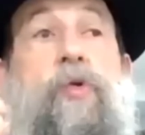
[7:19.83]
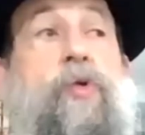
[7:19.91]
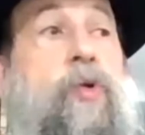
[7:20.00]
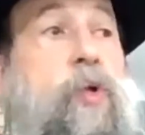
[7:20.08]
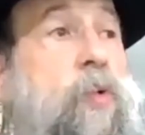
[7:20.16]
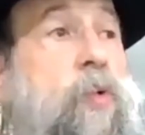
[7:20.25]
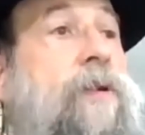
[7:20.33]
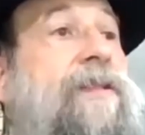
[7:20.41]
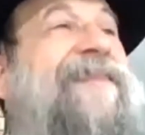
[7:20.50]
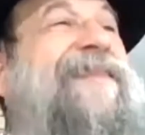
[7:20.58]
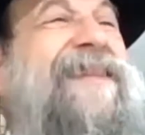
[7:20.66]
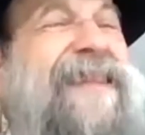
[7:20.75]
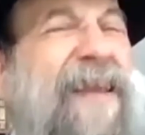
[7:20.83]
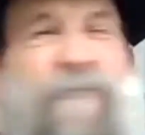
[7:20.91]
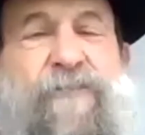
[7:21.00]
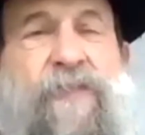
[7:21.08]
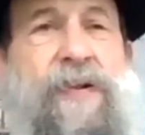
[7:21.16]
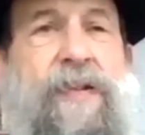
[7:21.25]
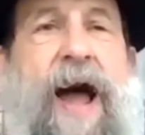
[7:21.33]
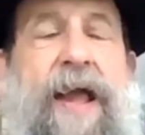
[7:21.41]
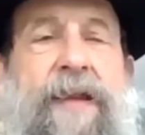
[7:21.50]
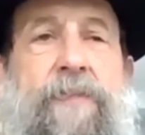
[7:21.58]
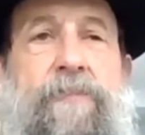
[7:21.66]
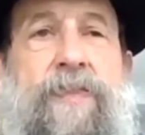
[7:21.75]
two different
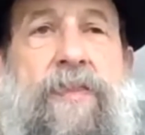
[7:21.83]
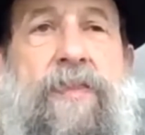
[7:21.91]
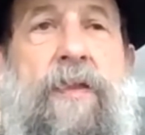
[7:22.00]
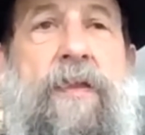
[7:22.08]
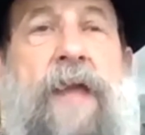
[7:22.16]
items.